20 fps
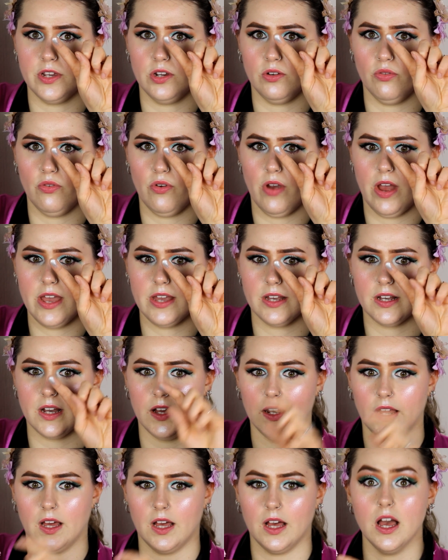grey
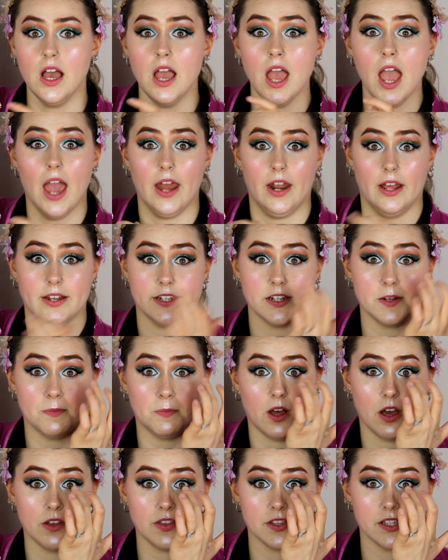colour. And I did
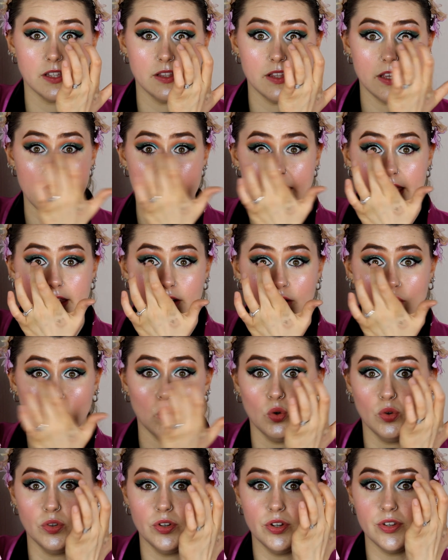apply this in the inner
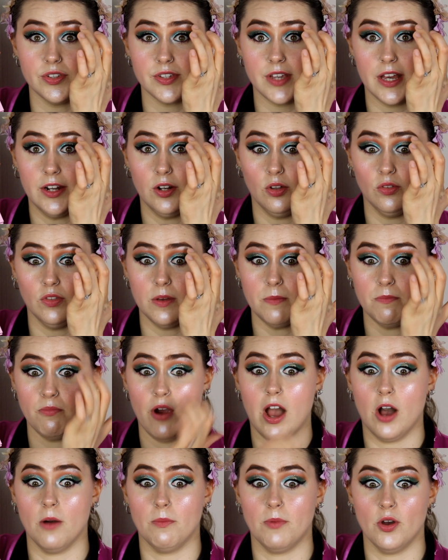corners and on the
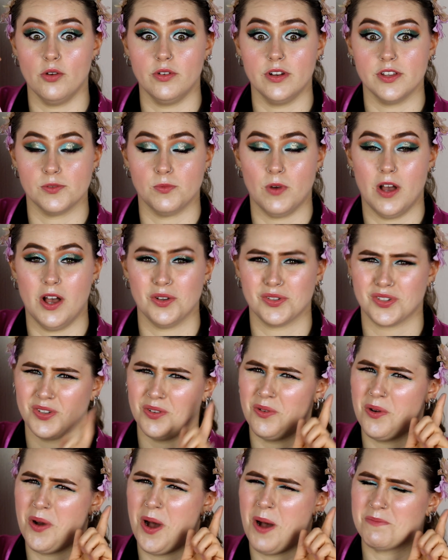brow bone as well.
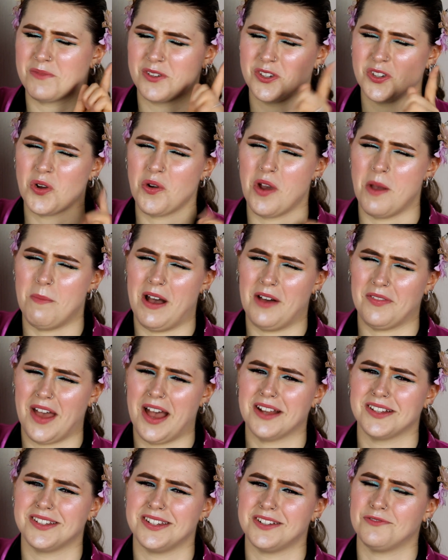So I'm sorry about
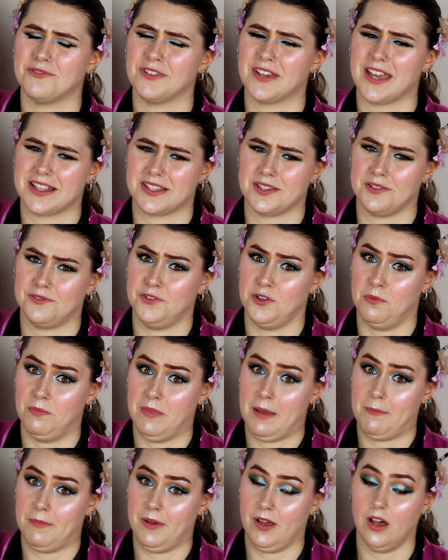that. I did forget to film
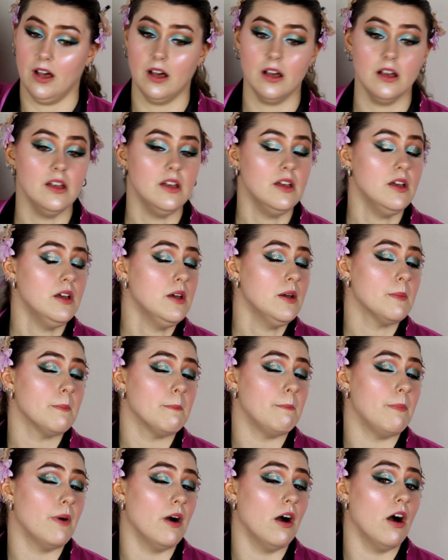that part.
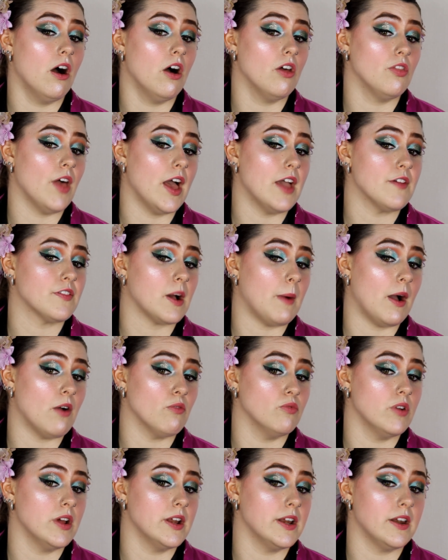But they've come
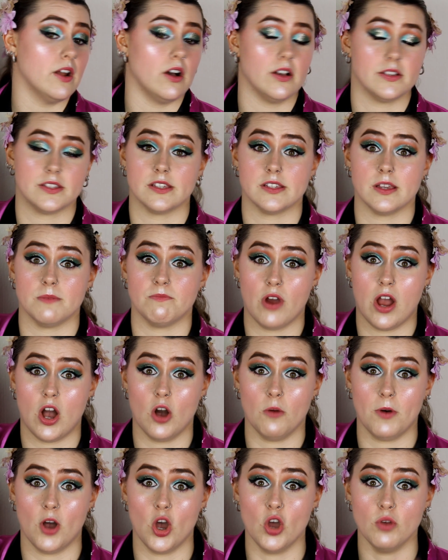out really nice as a
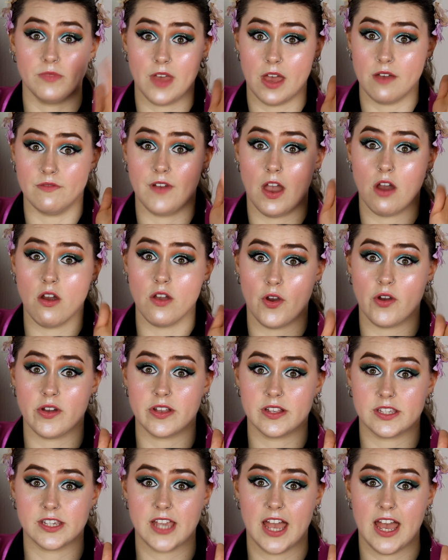brow bone. They're very,
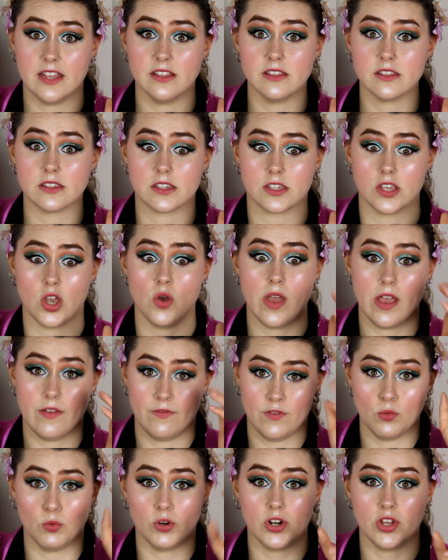very intense. So
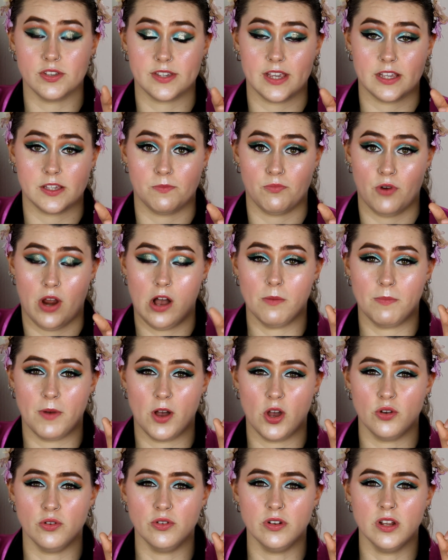if you want to use it as a brow
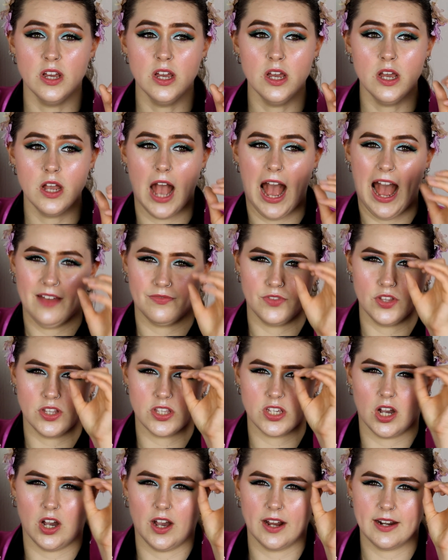bone, add the
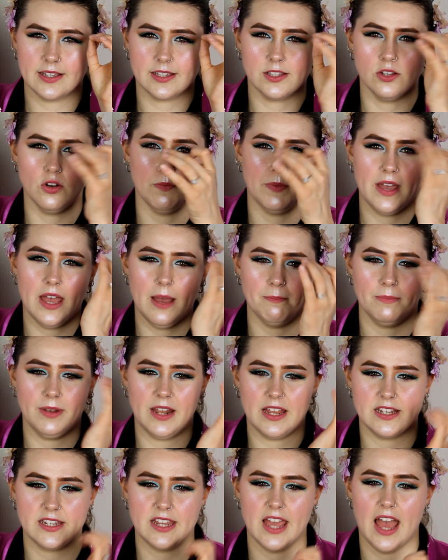tiniest little bit and
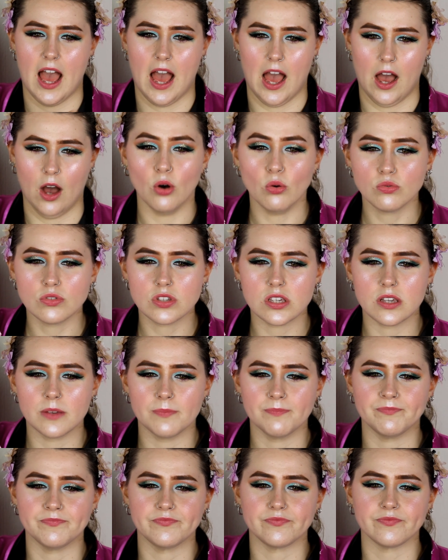blend it out.